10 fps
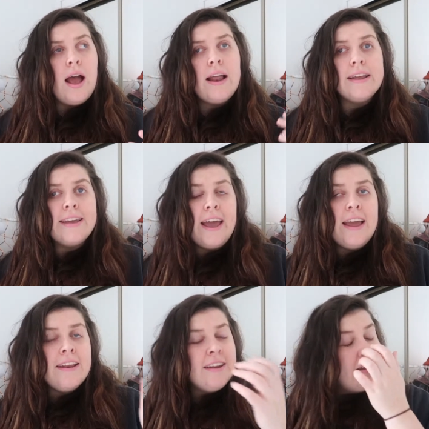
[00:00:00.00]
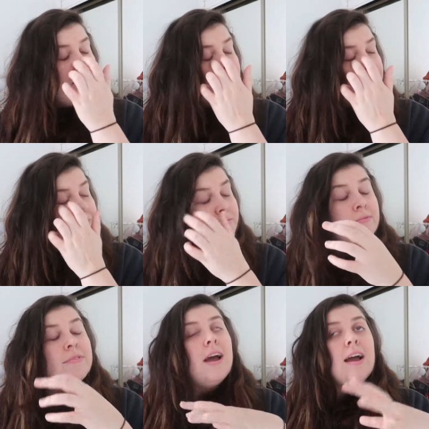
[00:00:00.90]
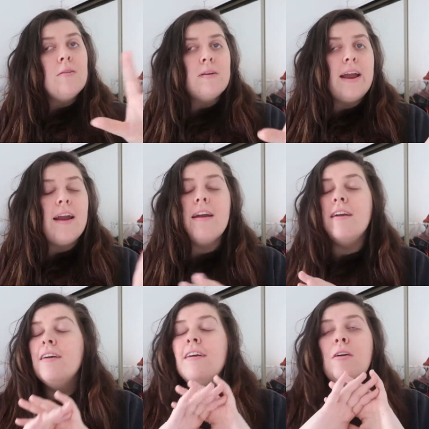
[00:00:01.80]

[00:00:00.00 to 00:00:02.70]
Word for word: And again, I don't care